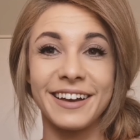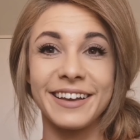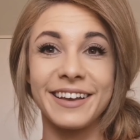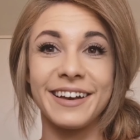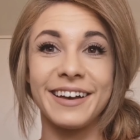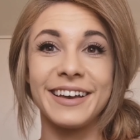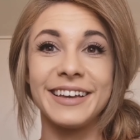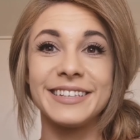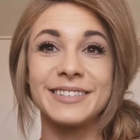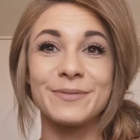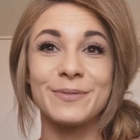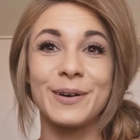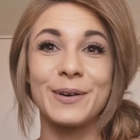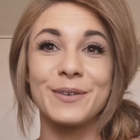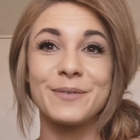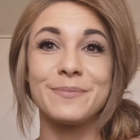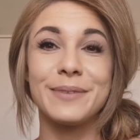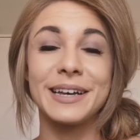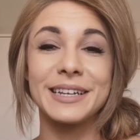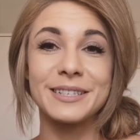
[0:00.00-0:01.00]
Hi guys,
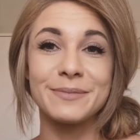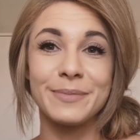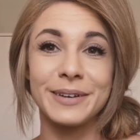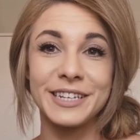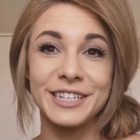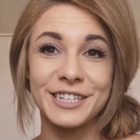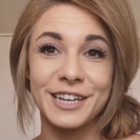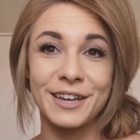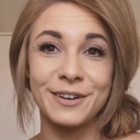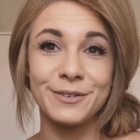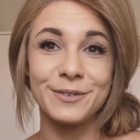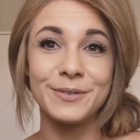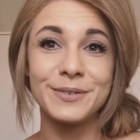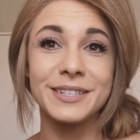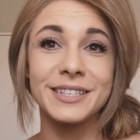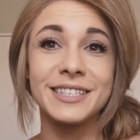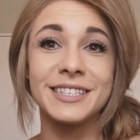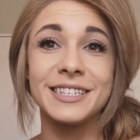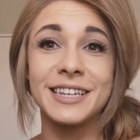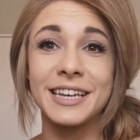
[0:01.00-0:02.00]
welcome back to my channel.
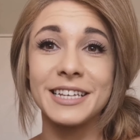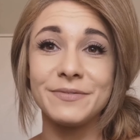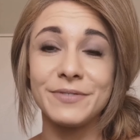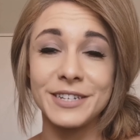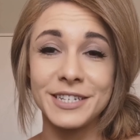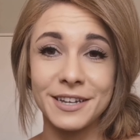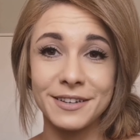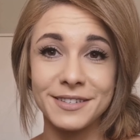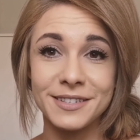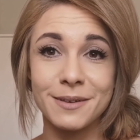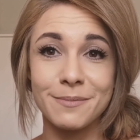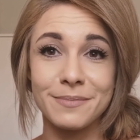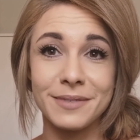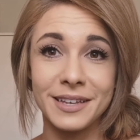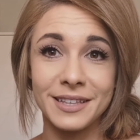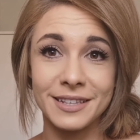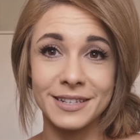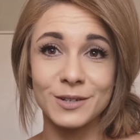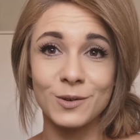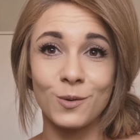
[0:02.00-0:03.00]
So today's video is
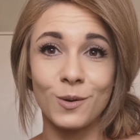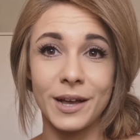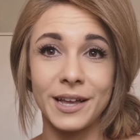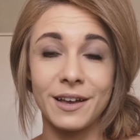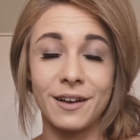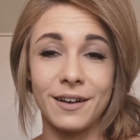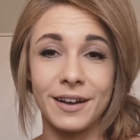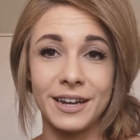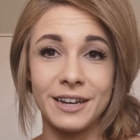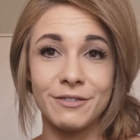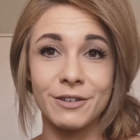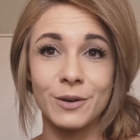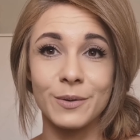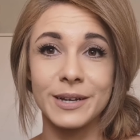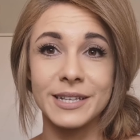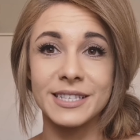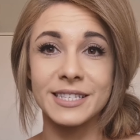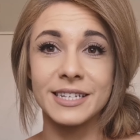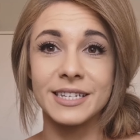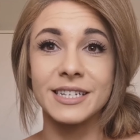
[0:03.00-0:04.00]
something that's quite highly
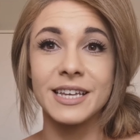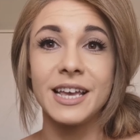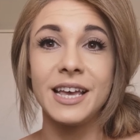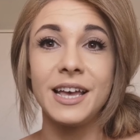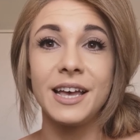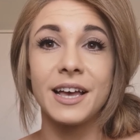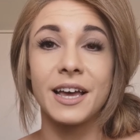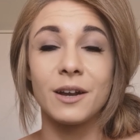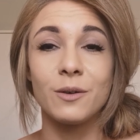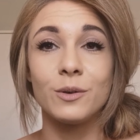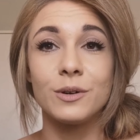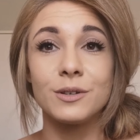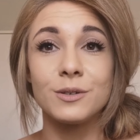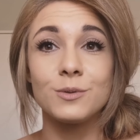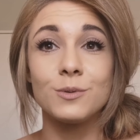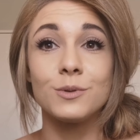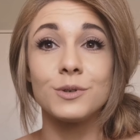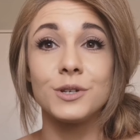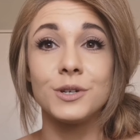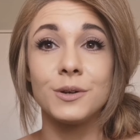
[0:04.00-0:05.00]
requested and I want to
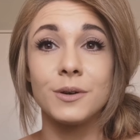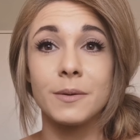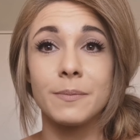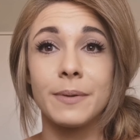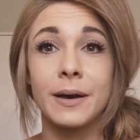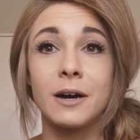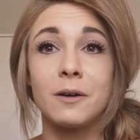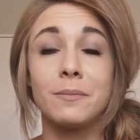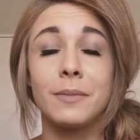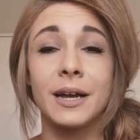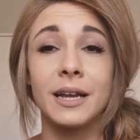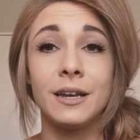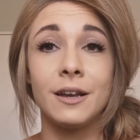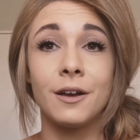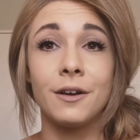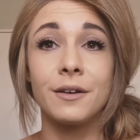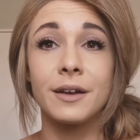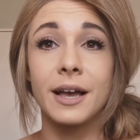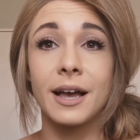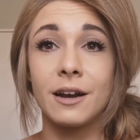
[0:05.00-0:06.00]
talk to you about my
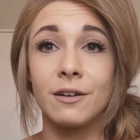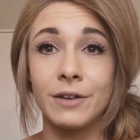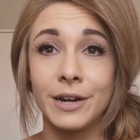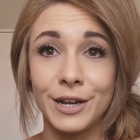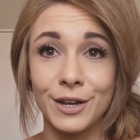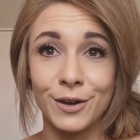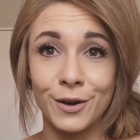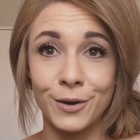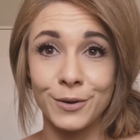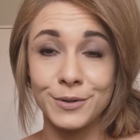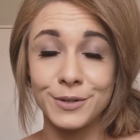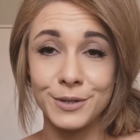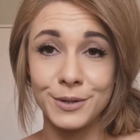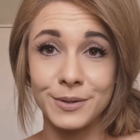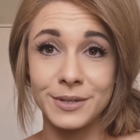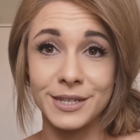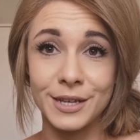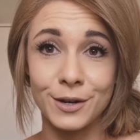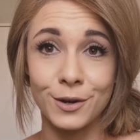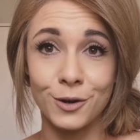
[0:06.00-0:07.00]
low calorie go-to
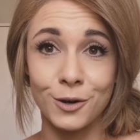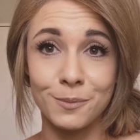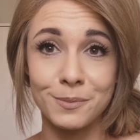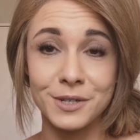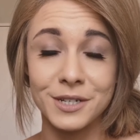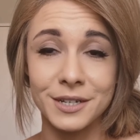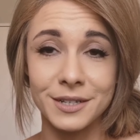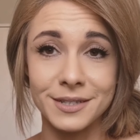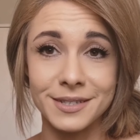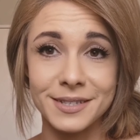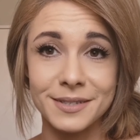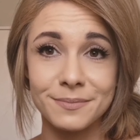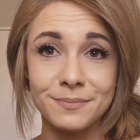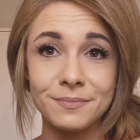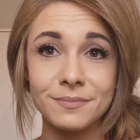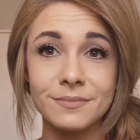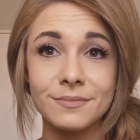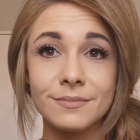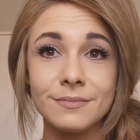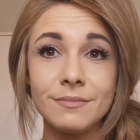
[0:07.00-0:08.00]
dinner options.
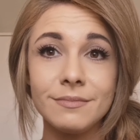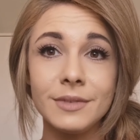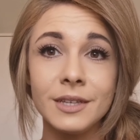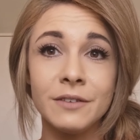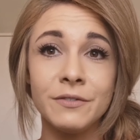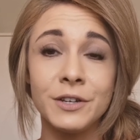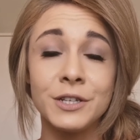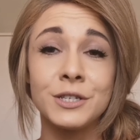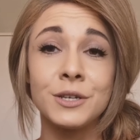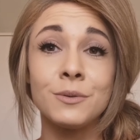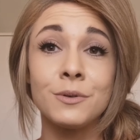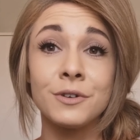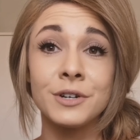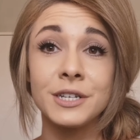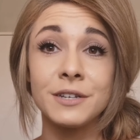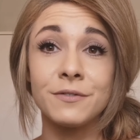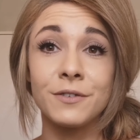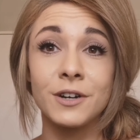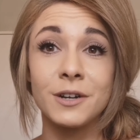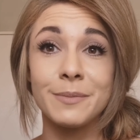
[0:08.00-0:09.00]
If you do
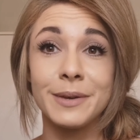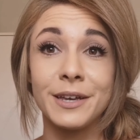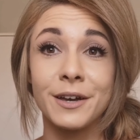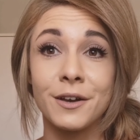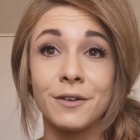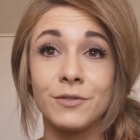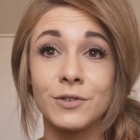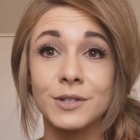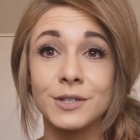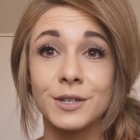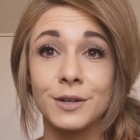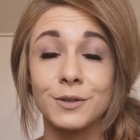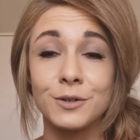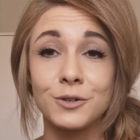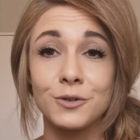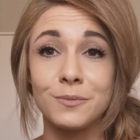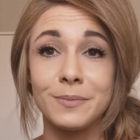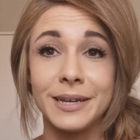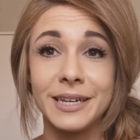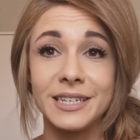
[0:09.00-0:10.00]
already follow me over on
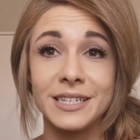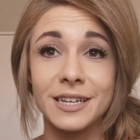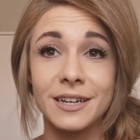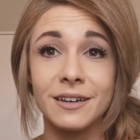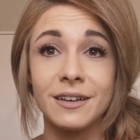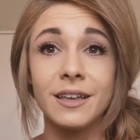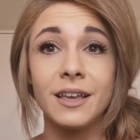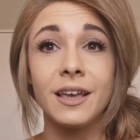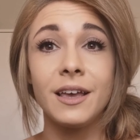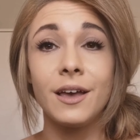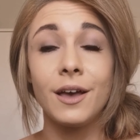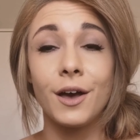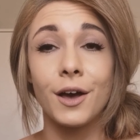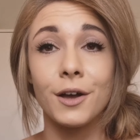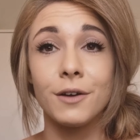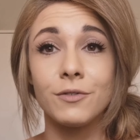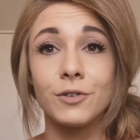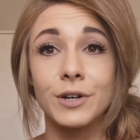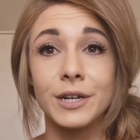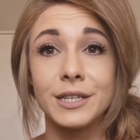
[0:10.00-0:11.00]
social media,
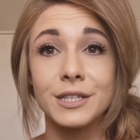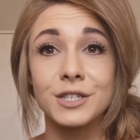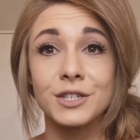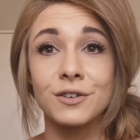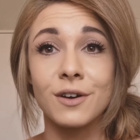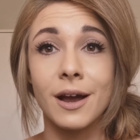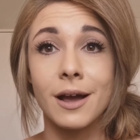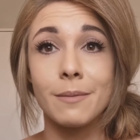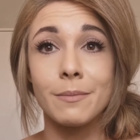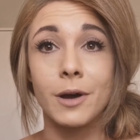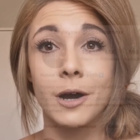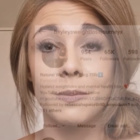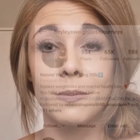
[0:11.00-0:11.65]
over on Instagram,